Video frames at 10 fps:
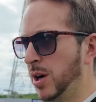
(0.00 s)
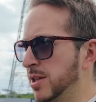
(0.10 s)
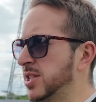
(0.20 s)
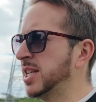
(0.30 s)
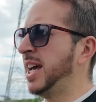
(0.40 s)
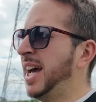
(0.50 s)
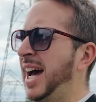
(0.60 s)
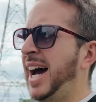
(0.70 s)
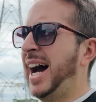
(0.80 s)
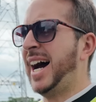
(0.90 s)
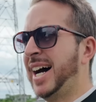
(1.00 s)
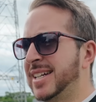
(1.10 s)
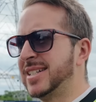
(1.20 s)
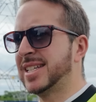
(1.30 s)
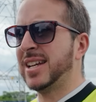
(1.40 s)
was,
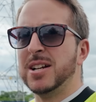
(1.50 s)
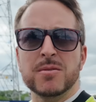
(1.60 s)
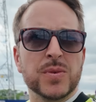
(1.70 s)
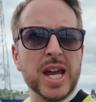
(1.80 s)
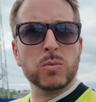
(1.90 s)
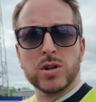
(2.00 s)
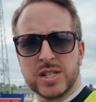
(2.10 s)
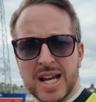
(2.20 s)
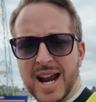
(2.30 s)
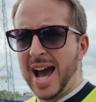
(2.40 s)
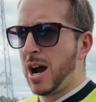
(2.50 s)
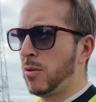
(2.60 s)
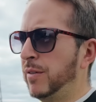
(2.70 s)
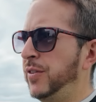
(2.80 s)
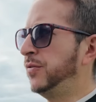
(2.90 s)
and it was an
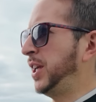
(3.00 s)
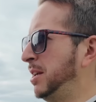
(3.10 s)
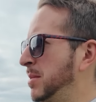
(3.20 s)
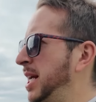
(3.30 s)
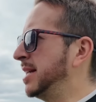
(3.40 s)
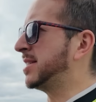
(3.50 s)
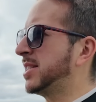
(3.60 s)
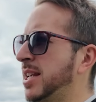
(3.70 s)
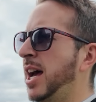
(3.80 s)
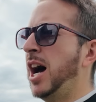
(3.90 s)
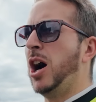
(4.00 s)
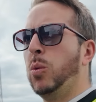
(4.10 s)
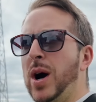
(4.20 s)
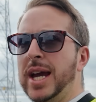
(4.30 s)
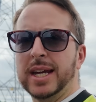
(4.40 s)
hour and 15 minutes
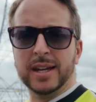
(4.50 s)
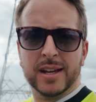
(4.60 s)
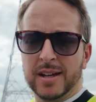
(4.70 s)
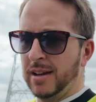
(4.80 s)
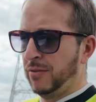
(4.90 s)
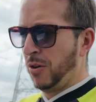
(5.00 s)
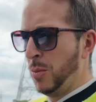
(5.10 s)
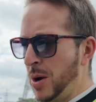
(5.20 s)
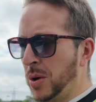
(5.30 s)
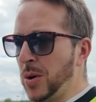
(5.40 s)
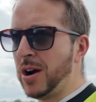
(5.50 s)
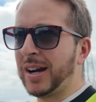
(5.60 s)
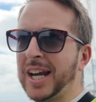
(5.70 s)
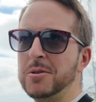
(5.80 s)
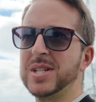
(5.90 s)
away from where we were
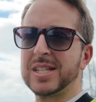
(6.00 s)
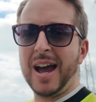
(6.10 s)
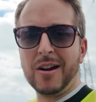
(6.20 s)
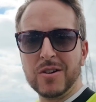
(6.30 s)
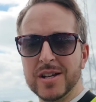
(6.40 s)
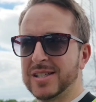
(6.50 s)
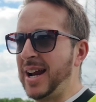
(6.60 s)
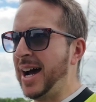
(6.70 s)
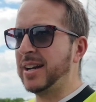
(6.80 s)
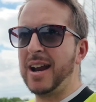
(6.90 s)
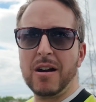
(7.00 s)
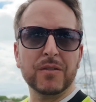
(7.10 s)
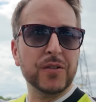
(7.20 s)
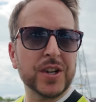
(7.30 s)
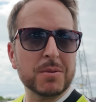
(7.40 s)
at Kidderminster Harriers, and I had an hour
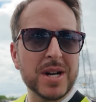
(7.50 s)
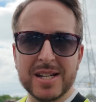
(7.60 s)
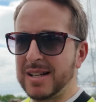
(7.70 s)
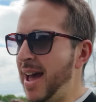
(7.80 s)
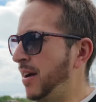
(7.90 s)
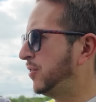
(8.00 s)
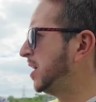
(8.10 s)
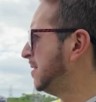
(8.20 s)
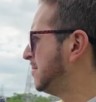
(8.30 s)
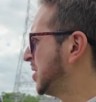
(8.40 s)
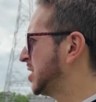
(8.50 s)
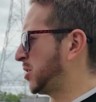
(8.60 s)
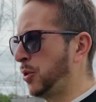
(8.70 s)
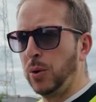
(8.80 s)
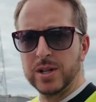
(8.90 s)
and 15 minutes left.
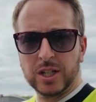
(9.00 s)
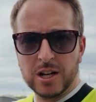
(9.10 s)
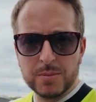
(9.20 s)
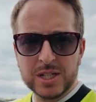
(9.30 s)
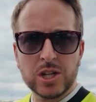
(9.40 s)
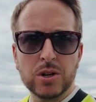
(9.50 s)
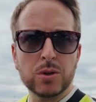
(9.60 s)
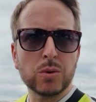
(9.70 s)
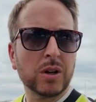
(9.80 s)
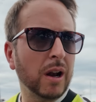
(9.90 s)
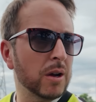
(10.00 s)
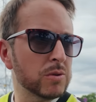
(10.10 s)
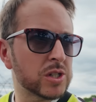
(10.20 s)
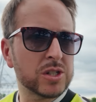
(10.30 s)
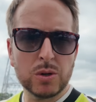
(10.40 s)
So I thought it's going to be too
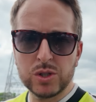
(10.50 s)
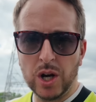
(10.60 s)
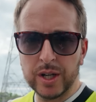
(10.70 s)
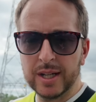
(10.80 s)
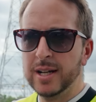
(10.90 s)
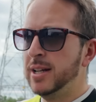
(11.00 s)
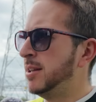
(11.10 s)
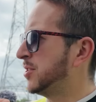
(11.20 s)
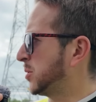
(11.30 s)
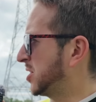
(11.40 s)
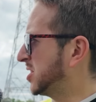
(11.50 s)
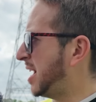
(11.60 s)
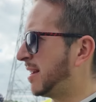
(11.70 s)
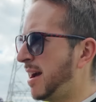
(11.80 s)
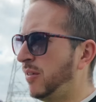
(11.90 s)
close, too tight. So I
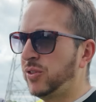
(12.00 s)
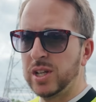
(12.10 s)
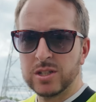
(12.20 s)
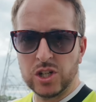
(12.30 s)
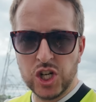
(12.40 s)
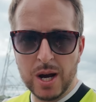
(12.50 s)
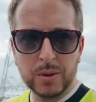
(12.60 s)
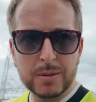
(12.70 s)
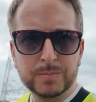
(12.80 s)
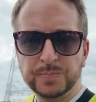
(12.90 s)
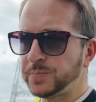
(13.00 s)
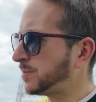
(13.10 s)
sat-naved to Cheltenham,